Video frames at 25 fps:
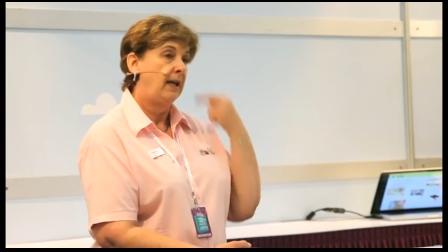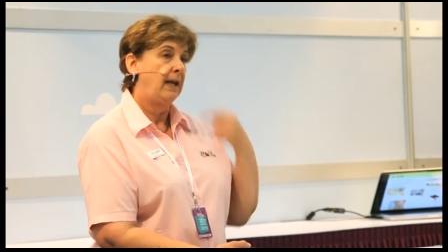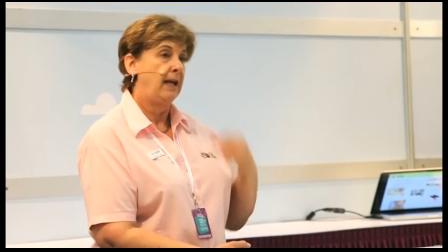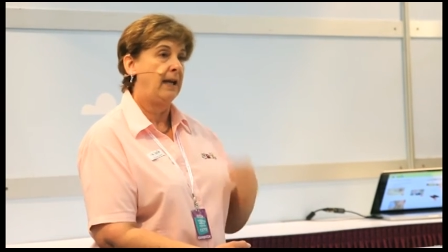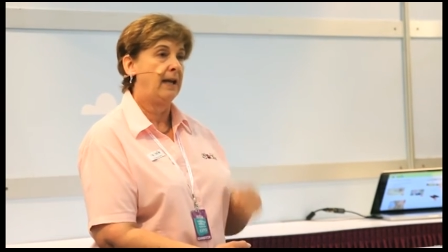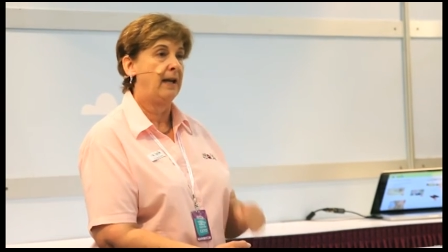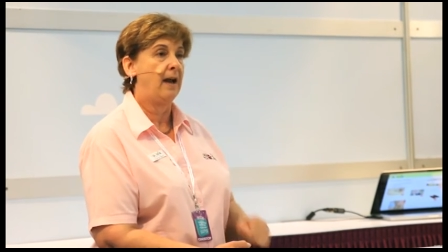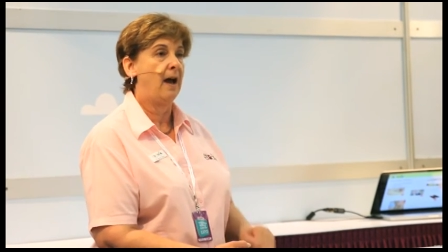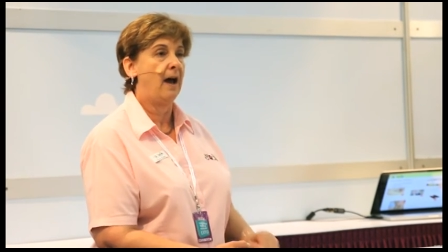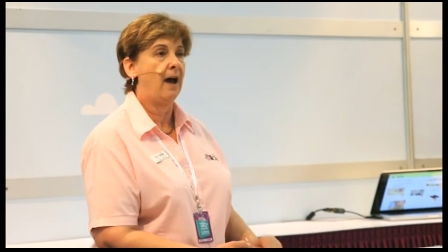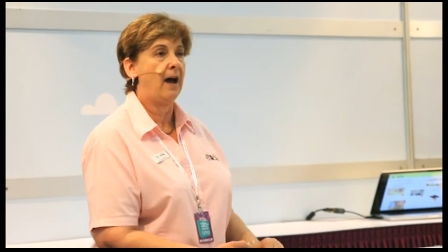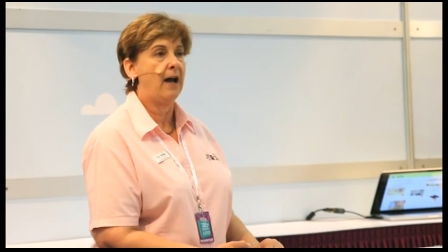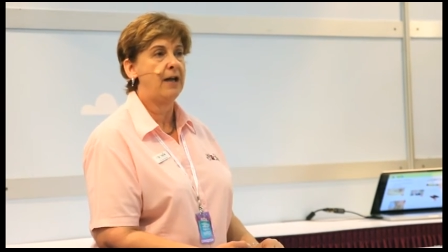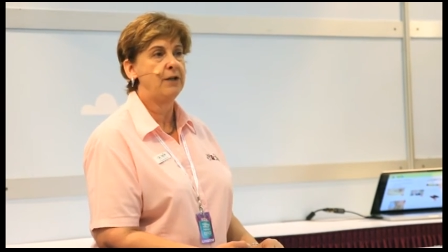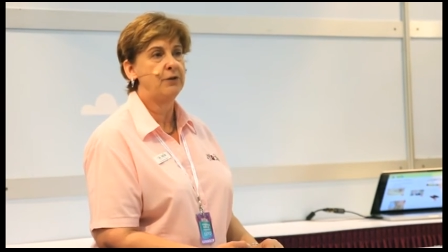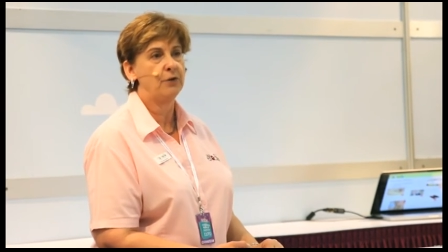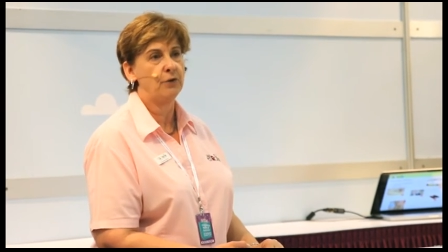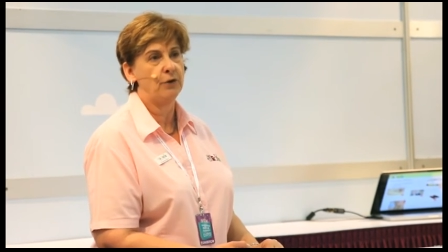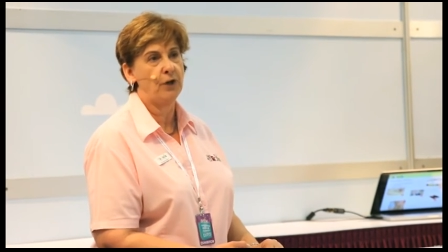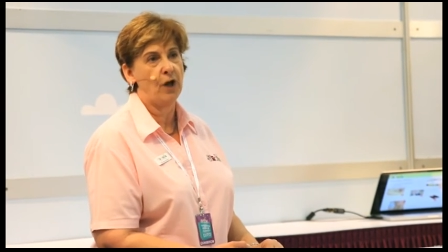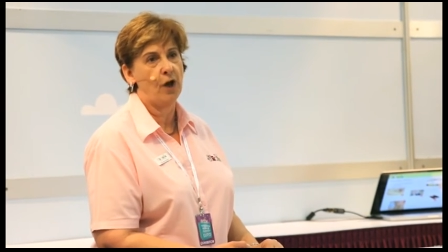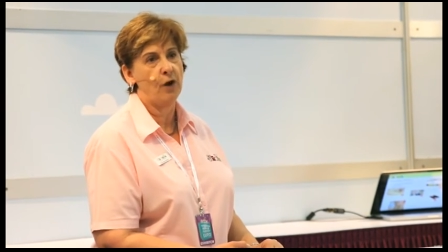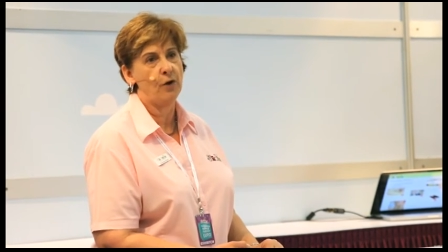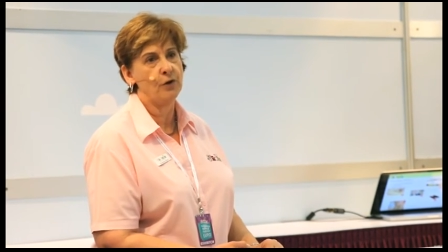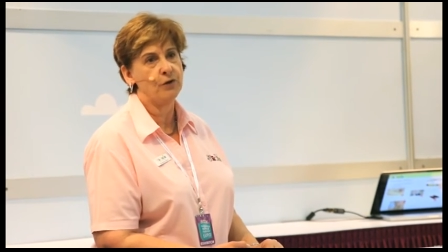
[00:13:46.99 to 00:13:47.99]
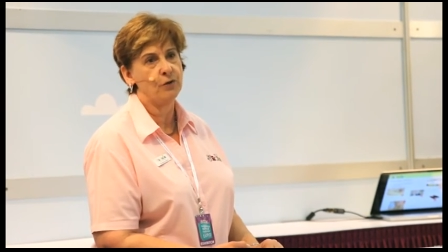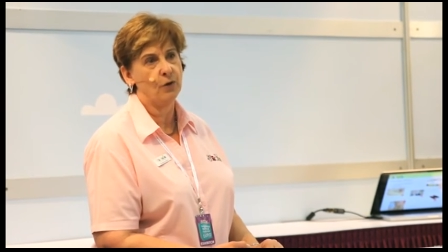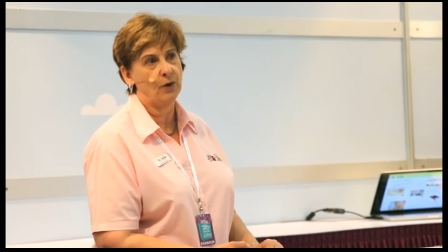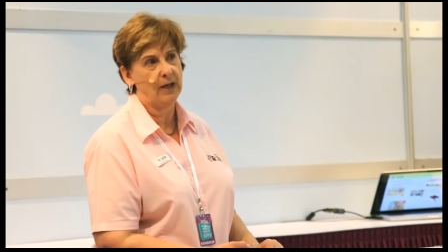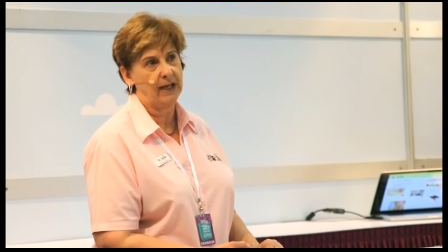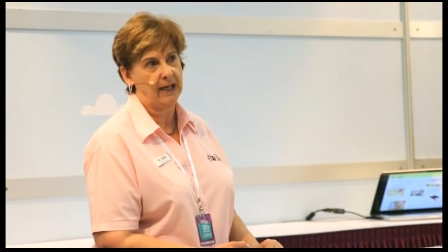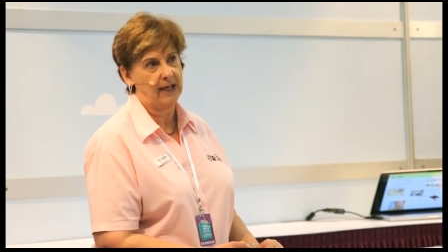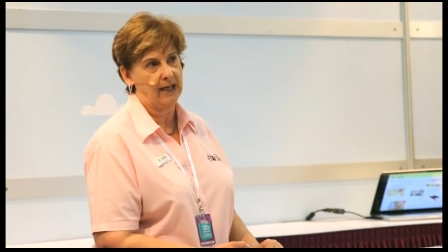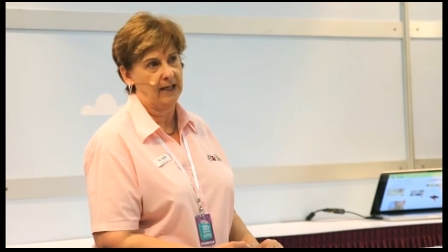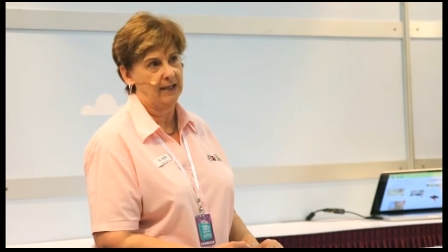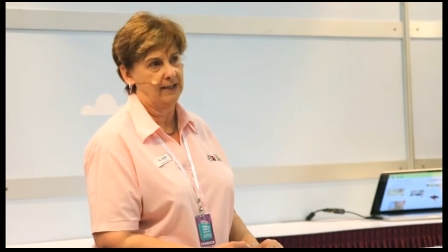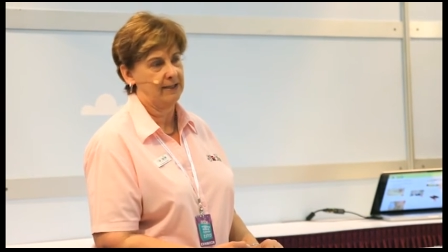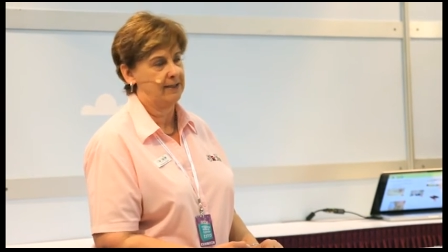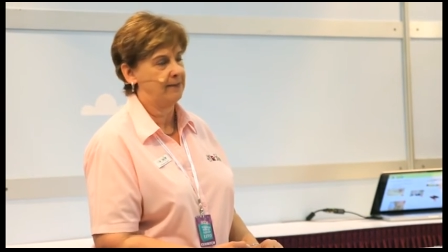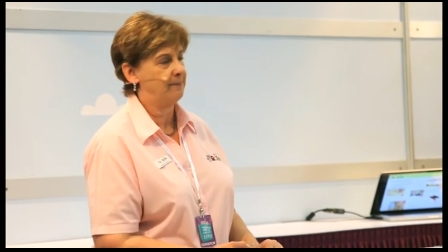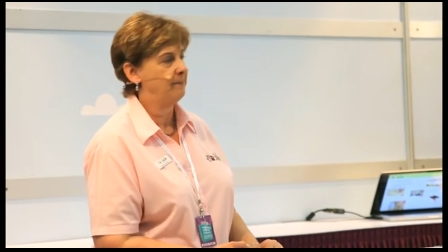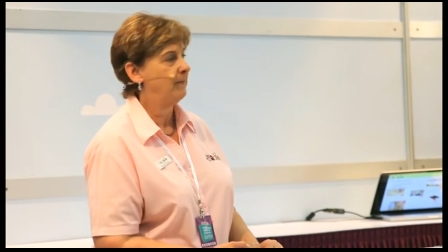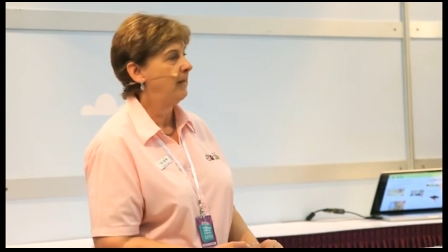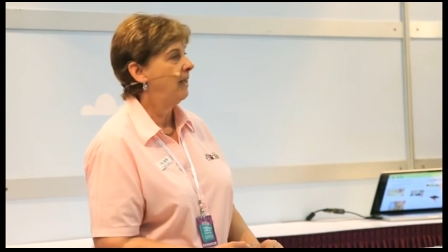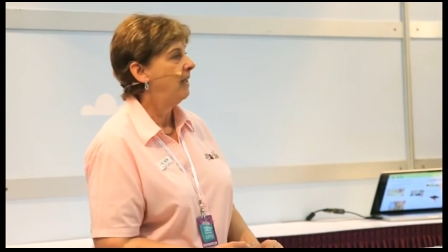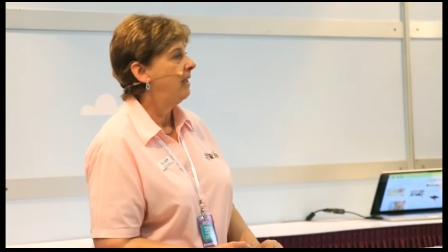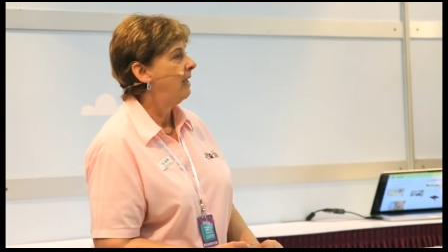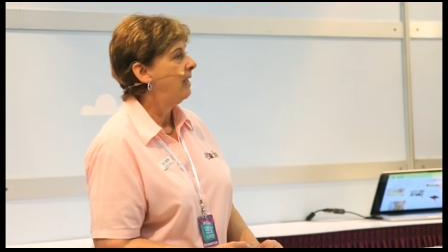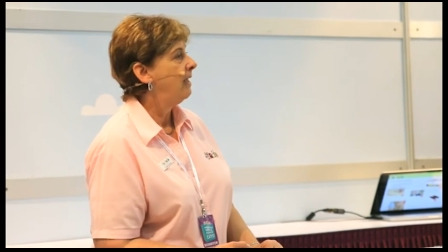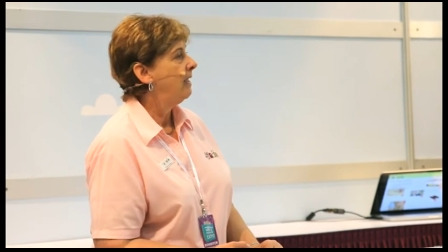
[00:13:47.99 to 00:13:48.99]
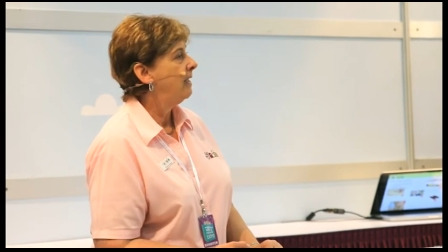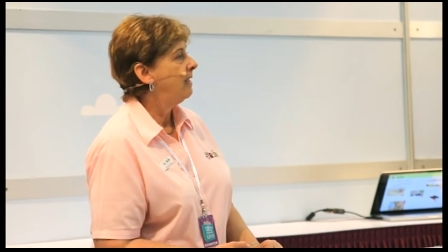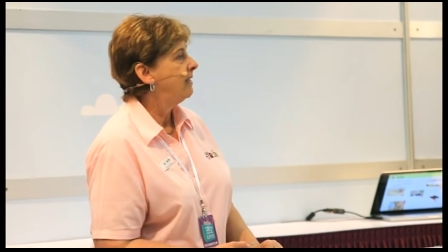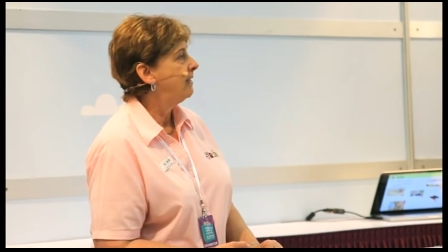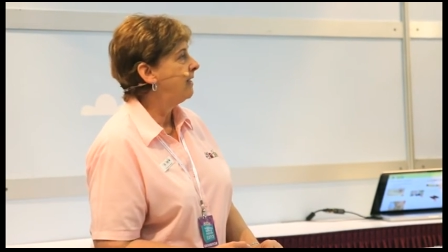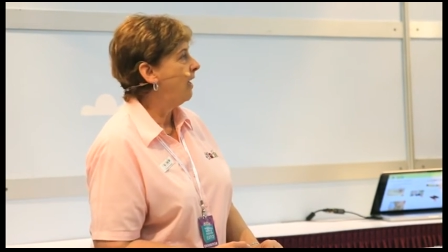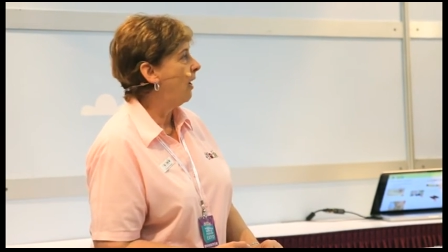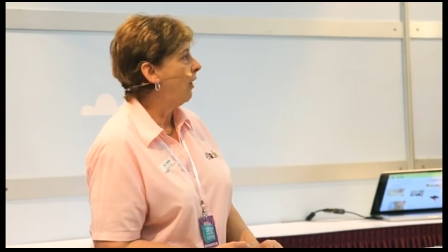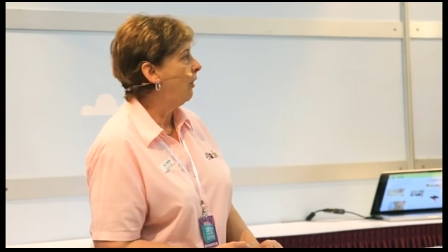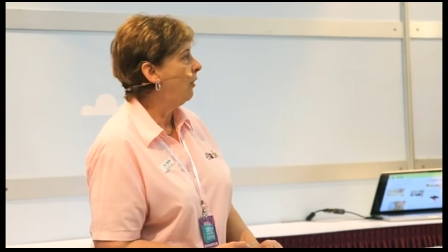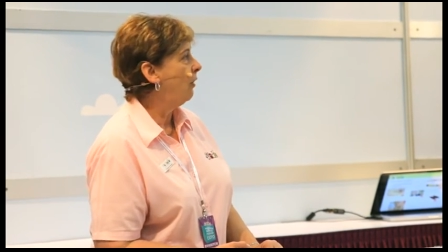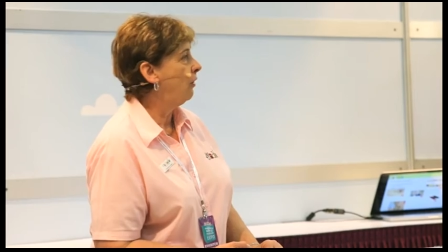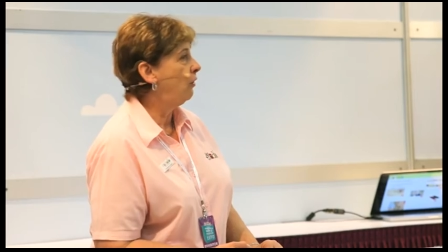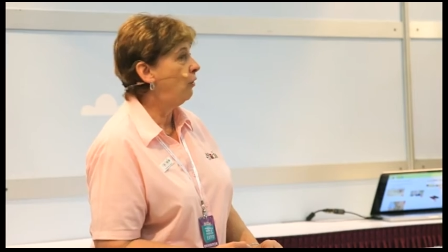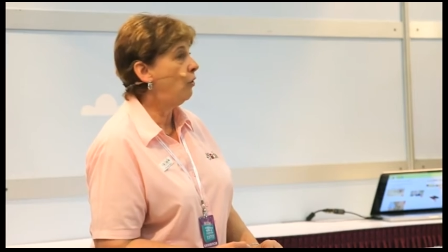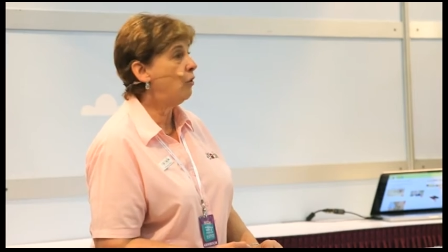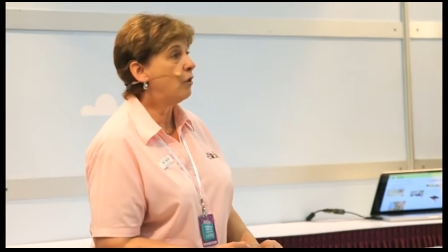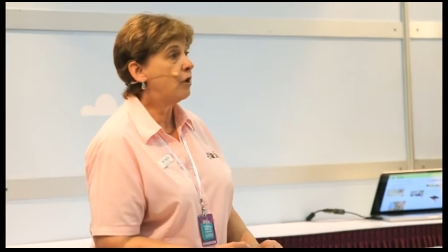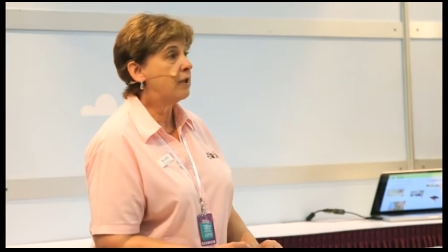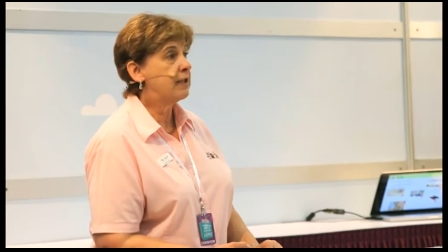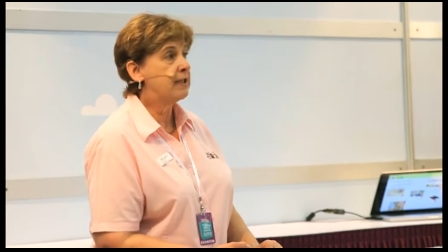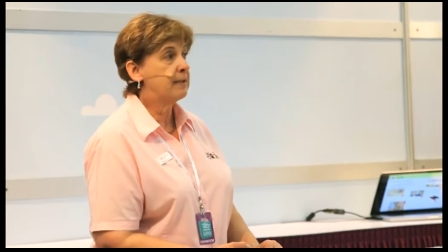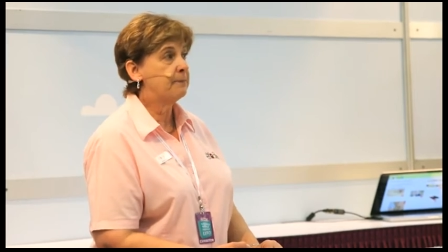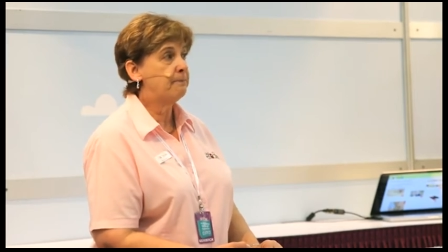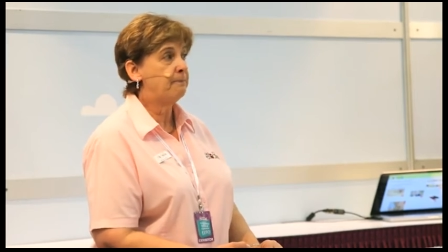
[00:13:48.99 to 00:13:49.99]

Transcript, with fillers: in eyes or nose or ears. So it looks